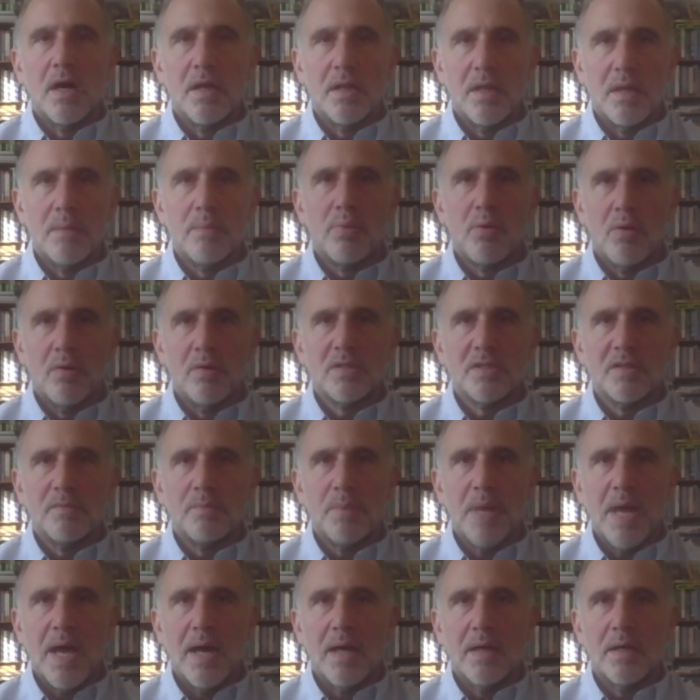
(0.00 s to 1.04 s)
the importance
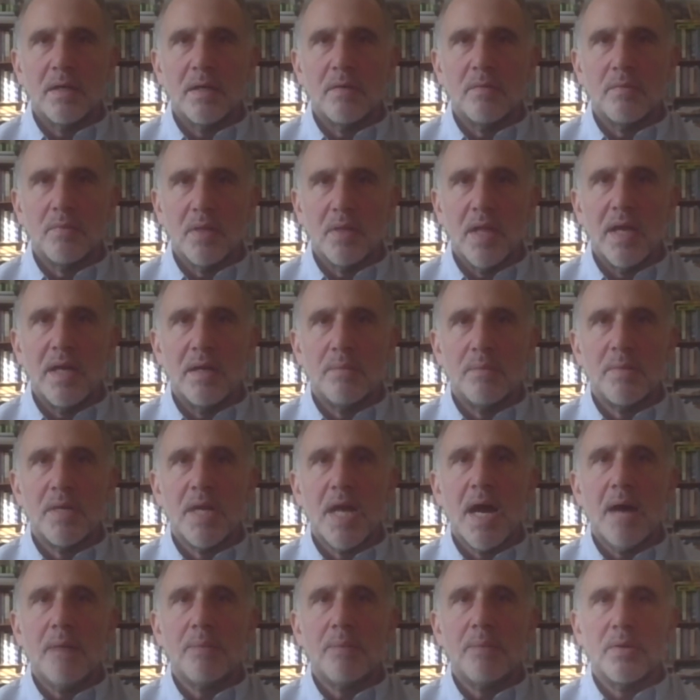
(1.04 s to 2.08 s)
of patent and related
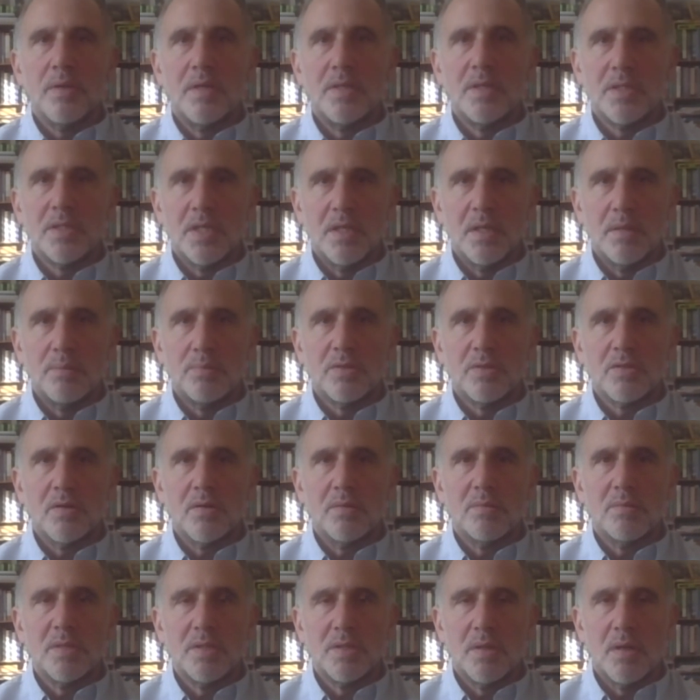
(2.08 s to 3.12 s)
monopolies in the
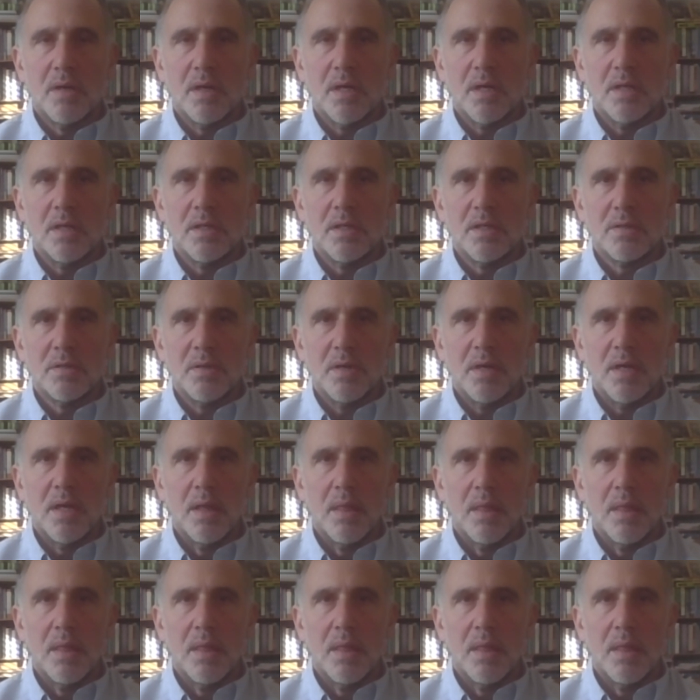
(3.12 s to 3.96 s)
prescription drug industry.